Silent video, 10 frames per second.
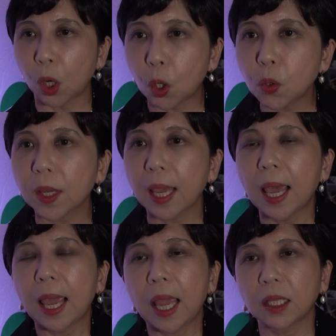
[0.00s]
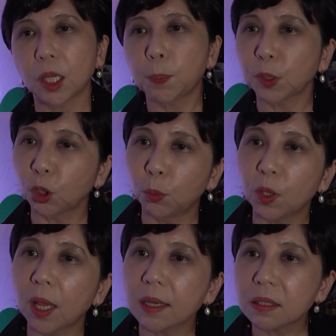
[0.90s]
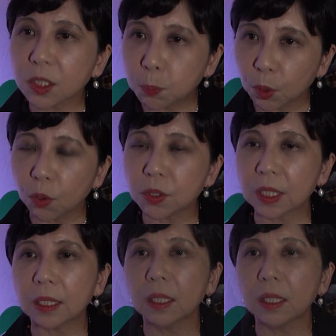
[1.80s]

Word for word: stroke, and epidermolysis bullosa.